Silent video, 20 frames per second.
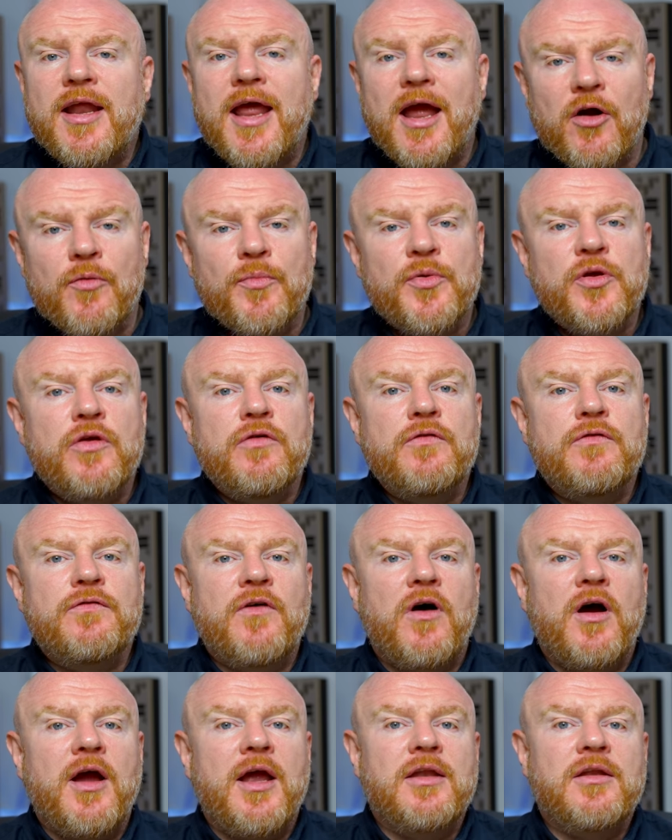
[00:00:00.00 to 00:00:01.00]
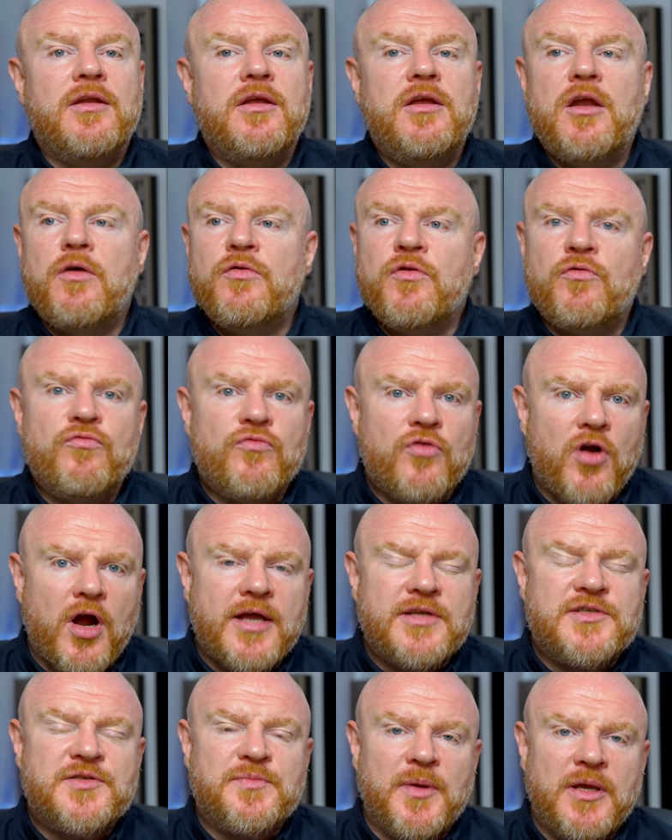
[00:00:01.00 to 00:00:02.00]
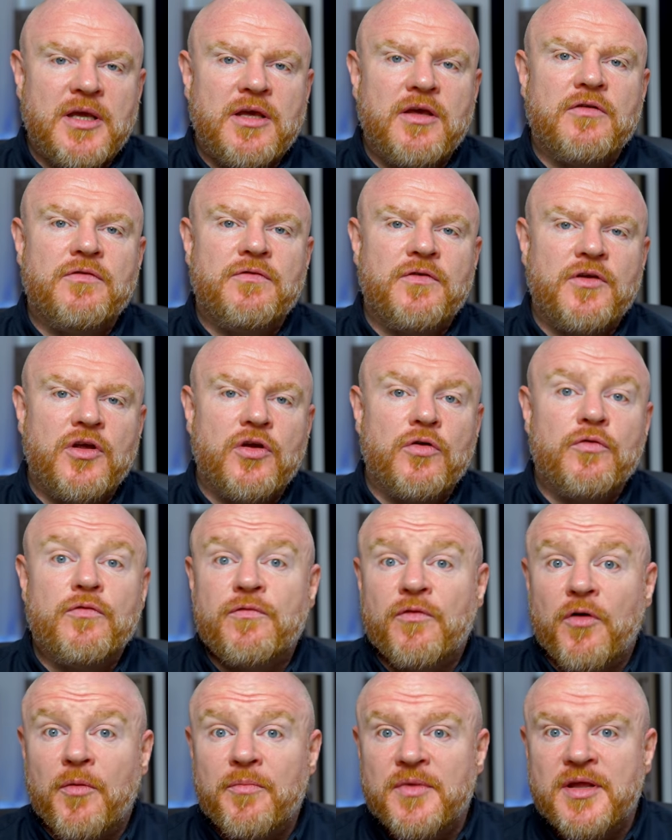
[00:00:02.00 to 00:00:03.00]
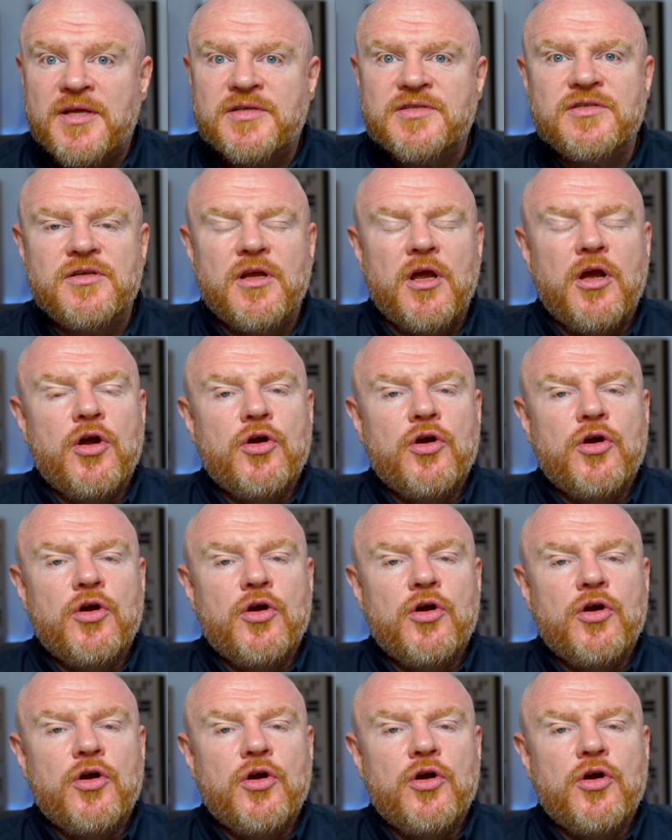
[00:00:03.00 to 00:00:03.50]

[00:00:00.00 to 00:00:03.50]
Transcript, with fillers: and help you find you know, the right speaker for you from this